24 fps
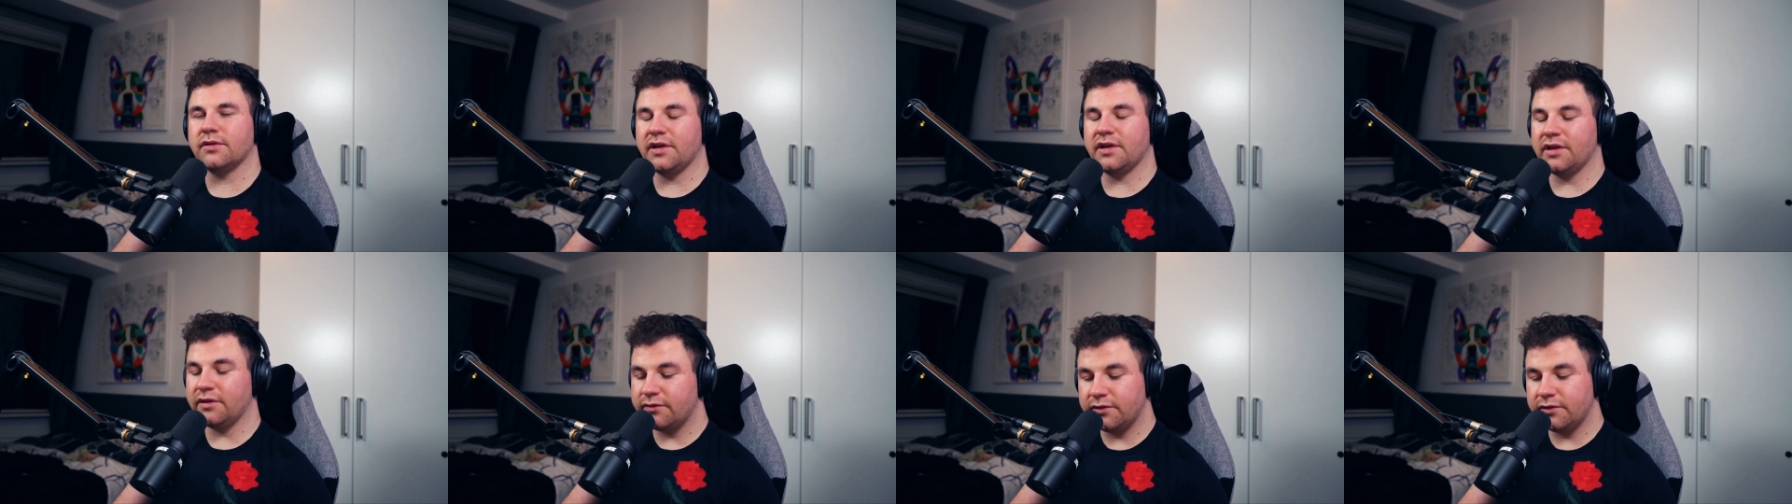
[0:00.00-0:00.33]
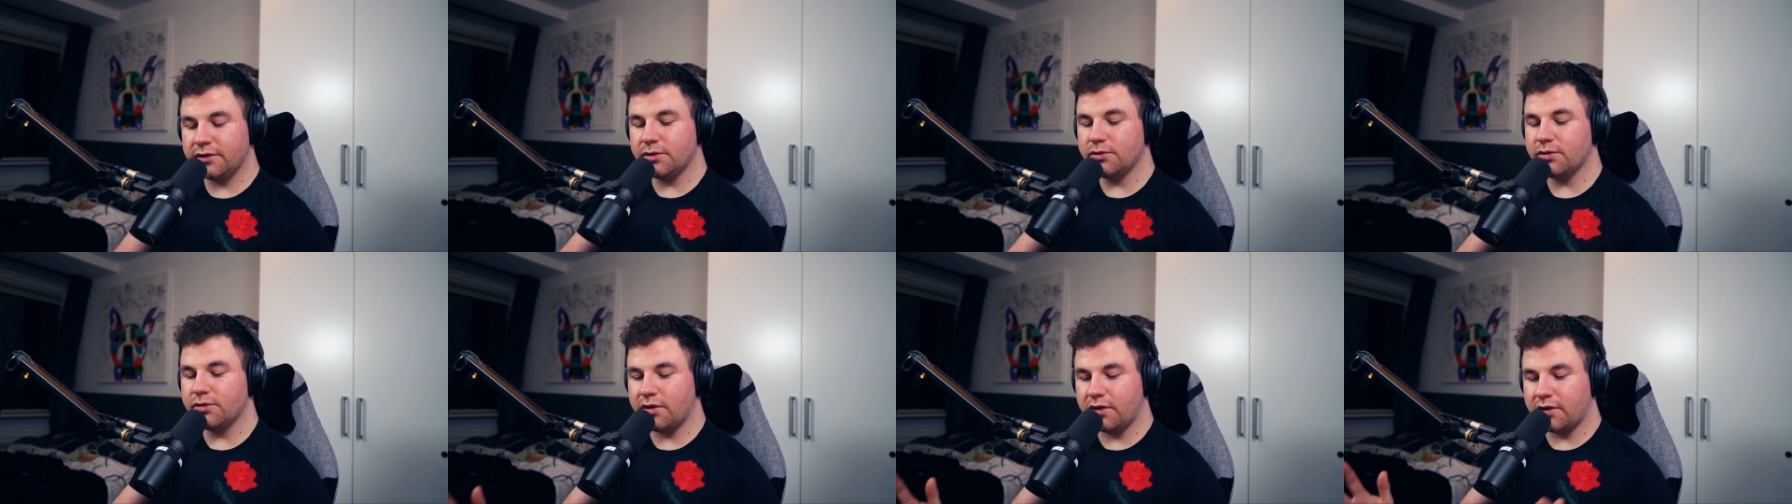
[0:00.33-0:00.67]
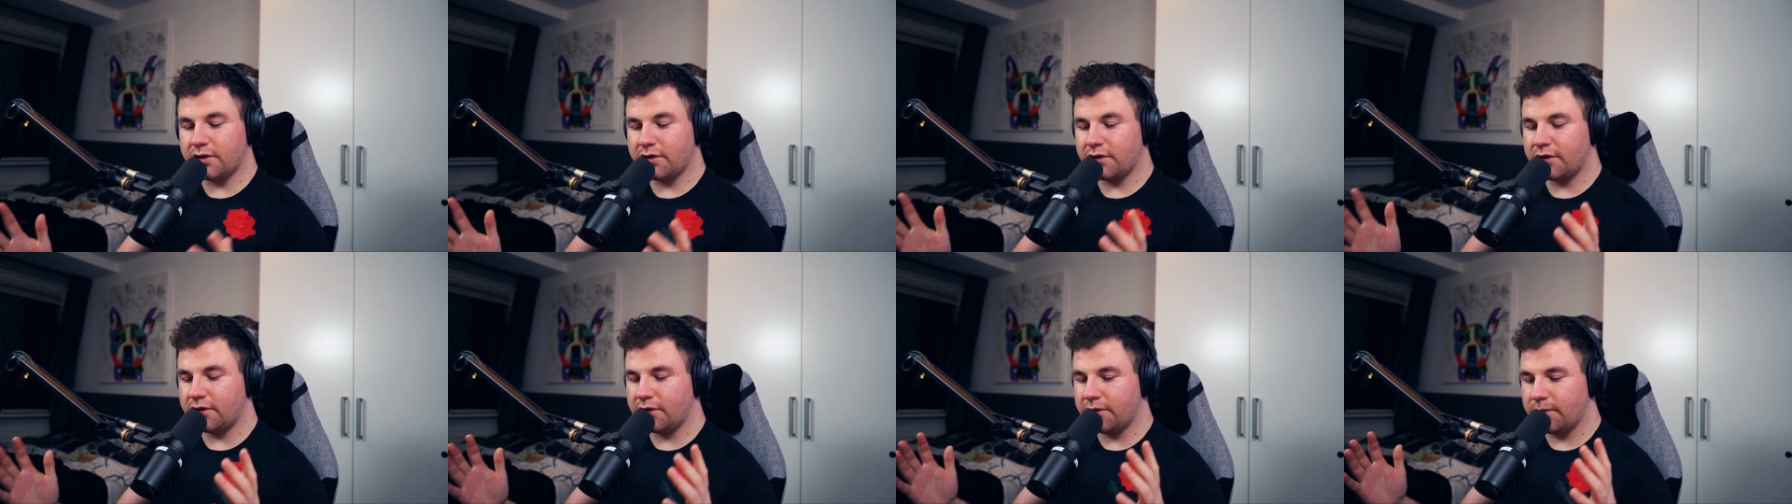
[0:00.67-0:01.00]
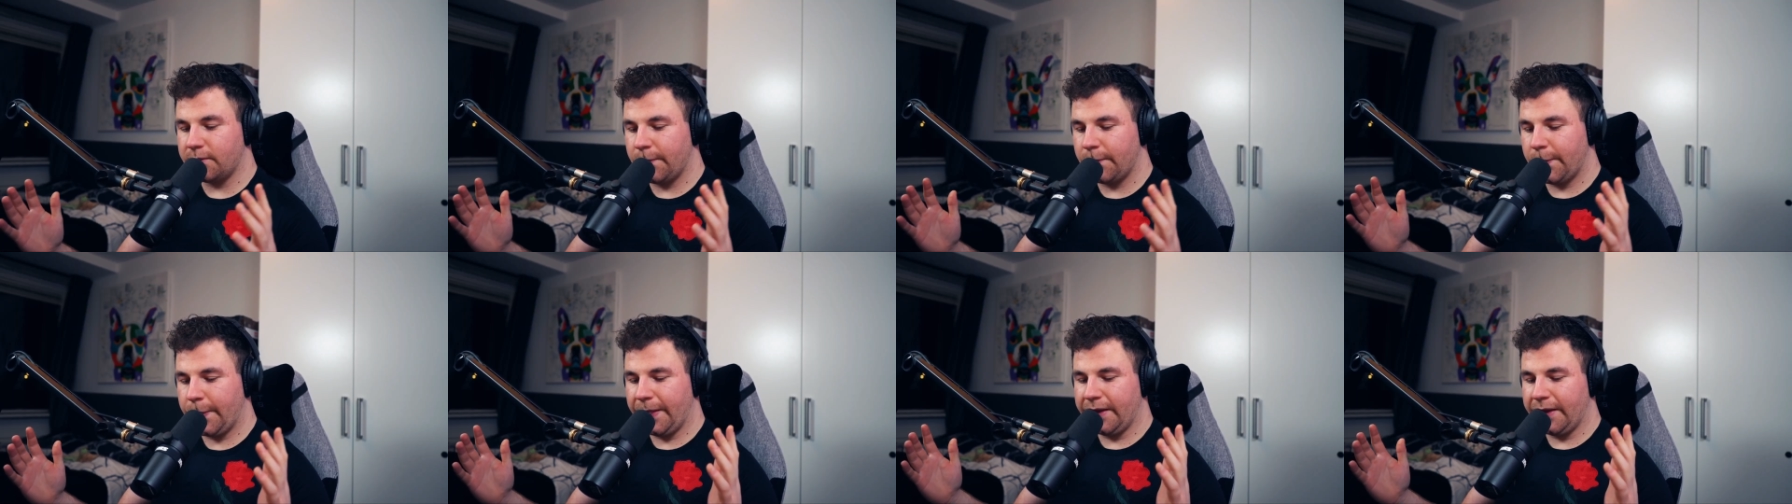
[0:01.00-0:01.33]
If you are
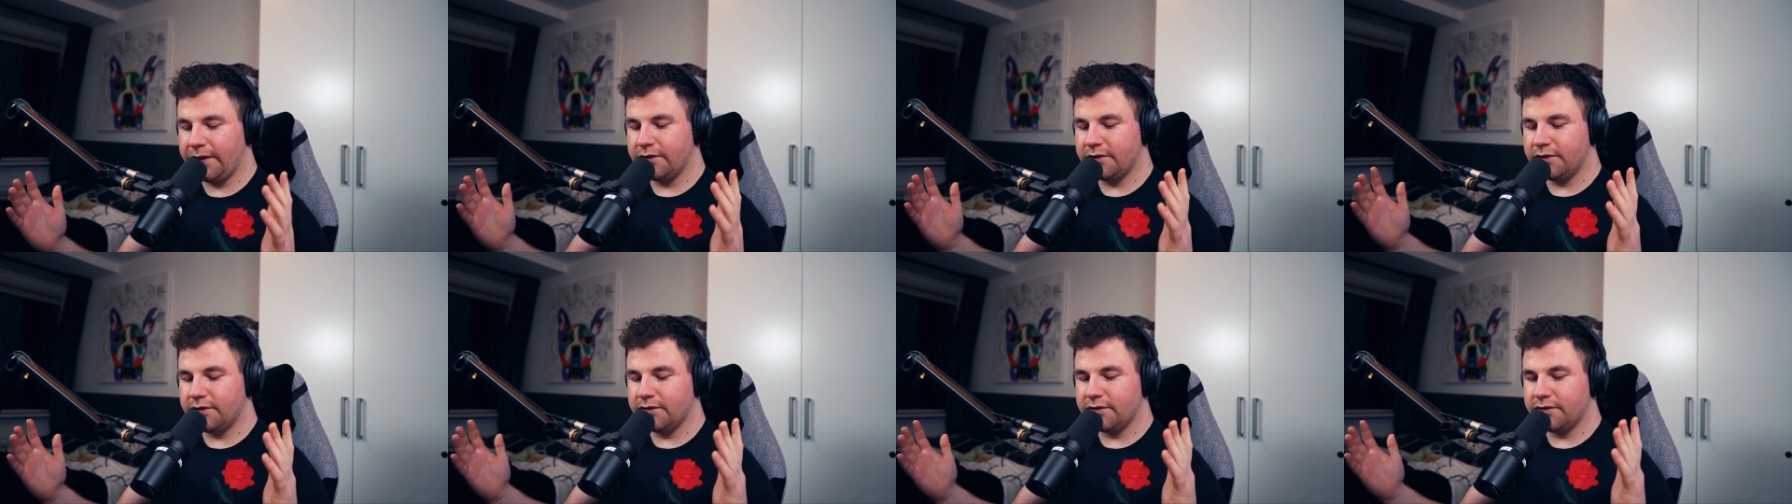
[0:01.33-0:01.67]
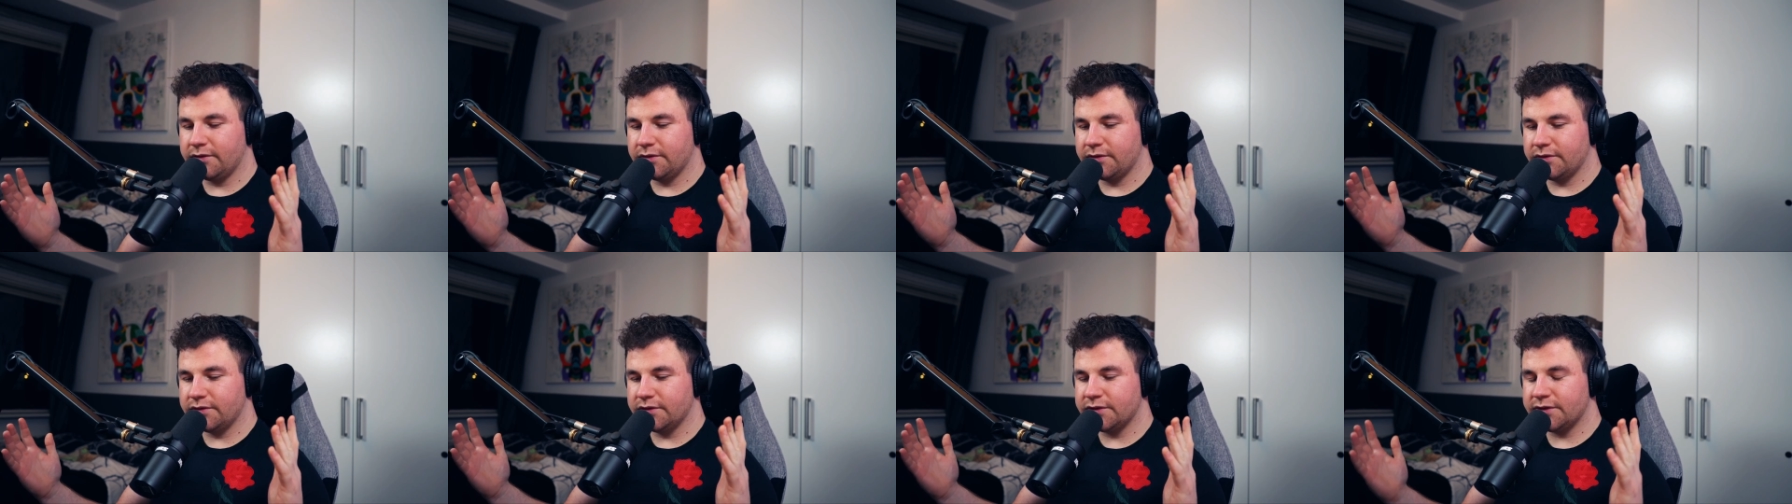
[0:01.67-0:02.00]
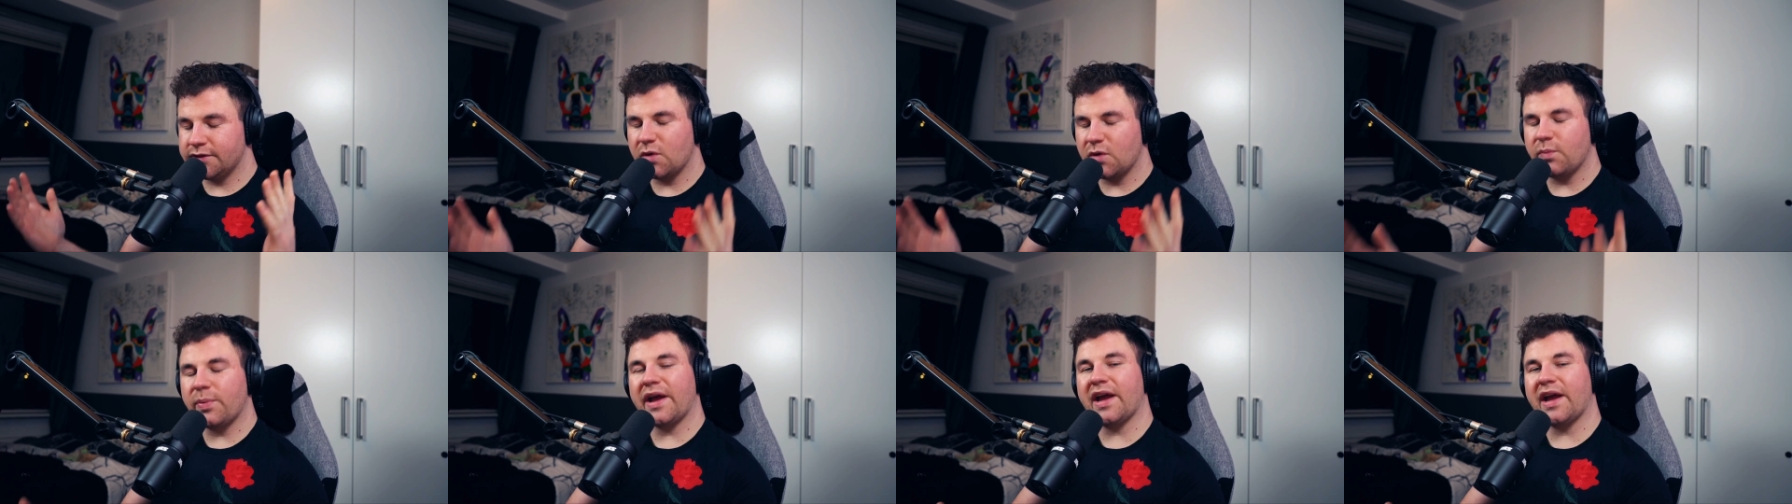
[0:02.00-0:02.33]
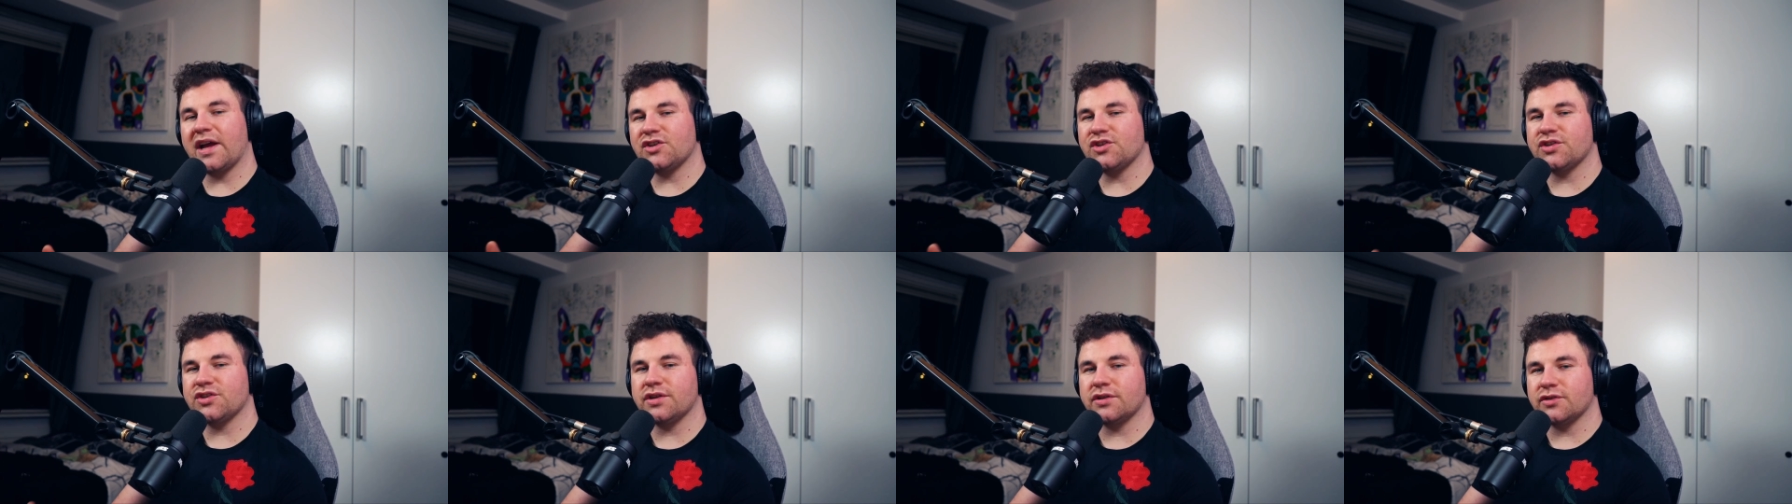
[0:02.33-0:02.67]
so
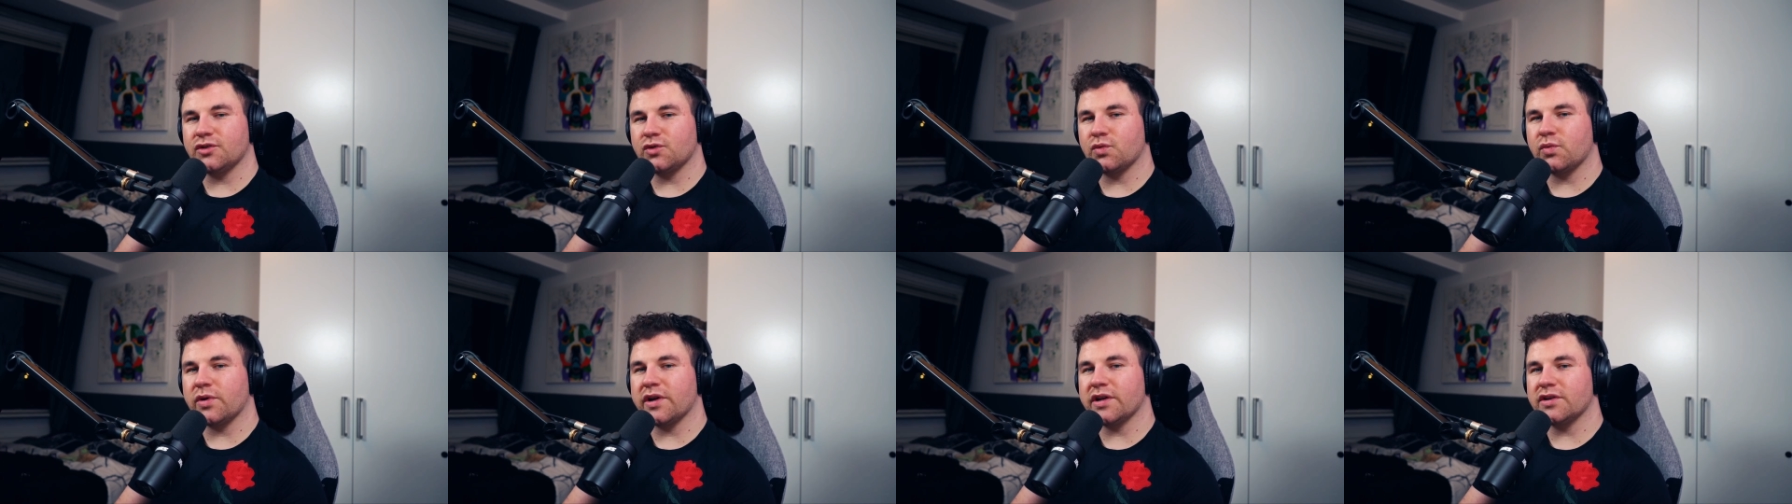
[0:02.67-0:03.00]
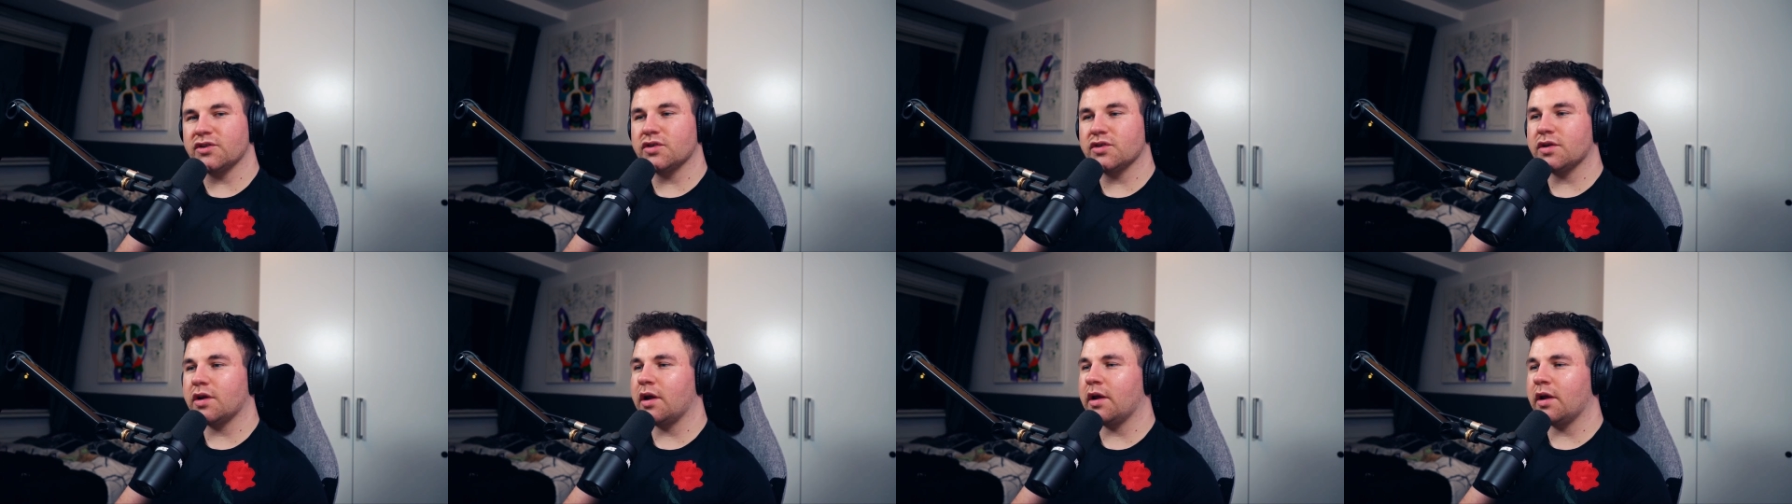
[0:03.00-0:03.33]
passionate on Twitch